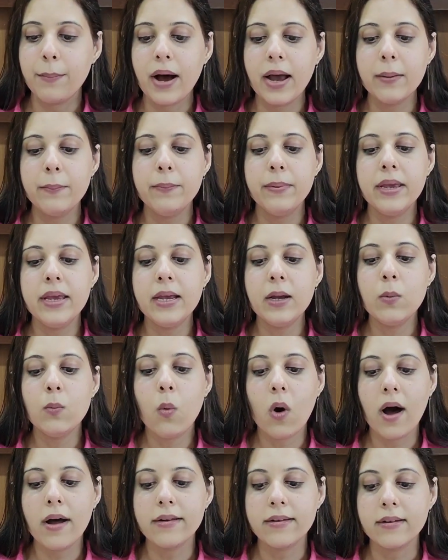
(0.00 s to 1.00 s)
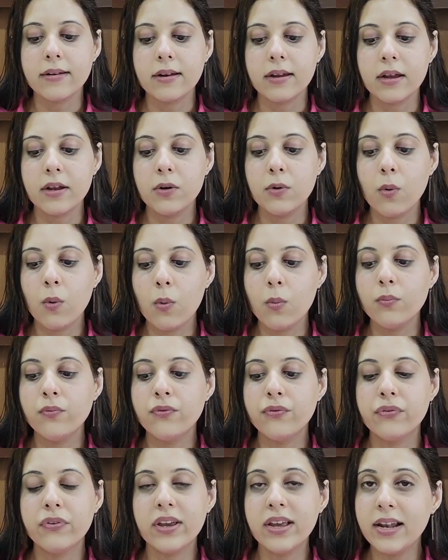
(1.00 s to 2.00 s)
by being one in whom
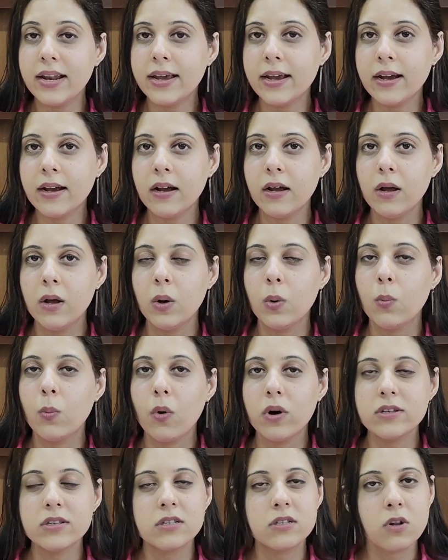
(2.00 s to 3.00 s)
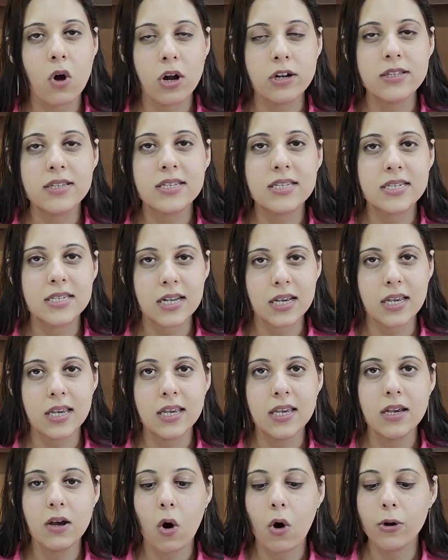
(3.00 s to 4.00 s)
feeling was not
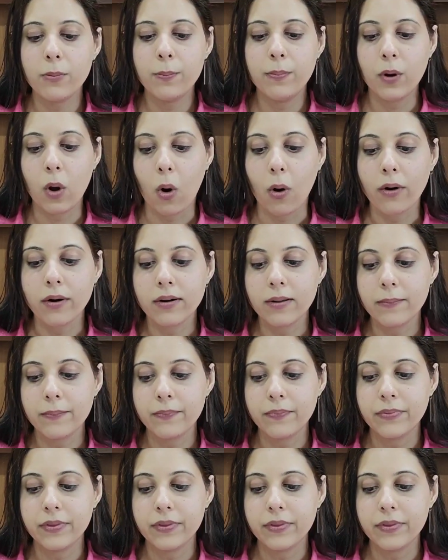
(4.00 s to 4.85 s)
sticky or blocked.